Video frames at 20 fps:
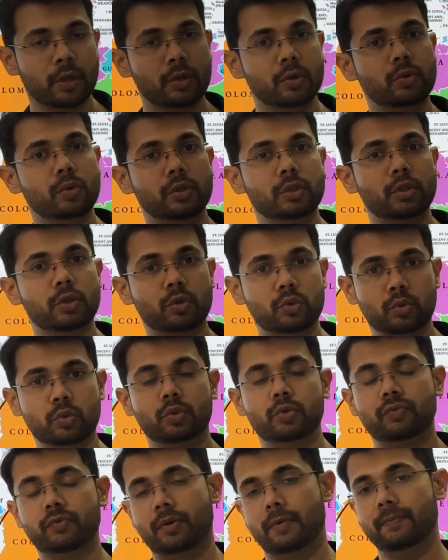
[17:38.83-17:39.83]
You know, the
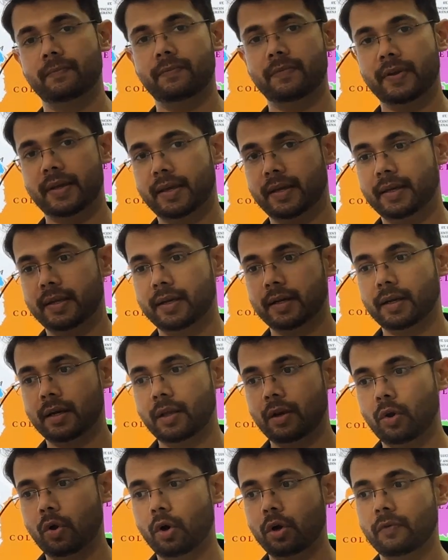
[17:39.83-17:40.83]
route from where
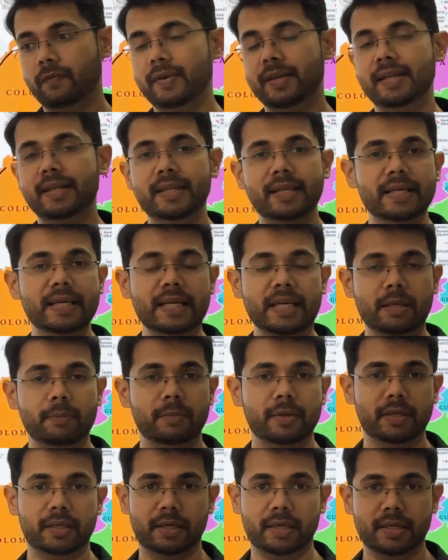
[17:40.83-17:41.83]
a lot of illegal
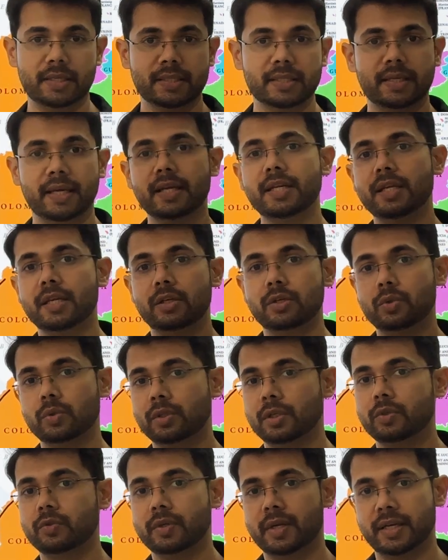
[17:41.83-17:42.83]
immigrants get into
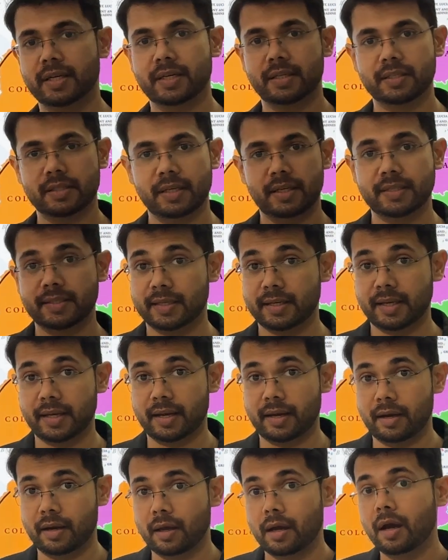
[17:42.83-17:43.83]
the United States and
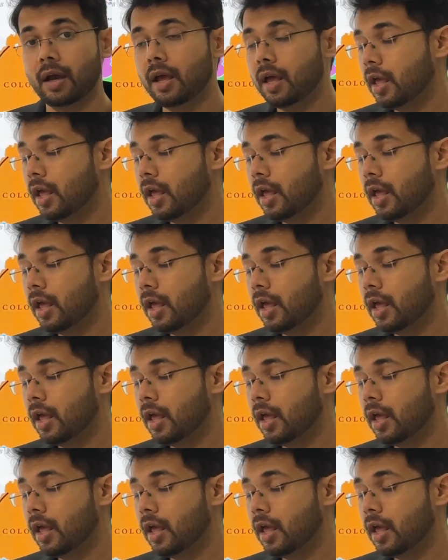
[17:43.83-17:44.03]
Canada.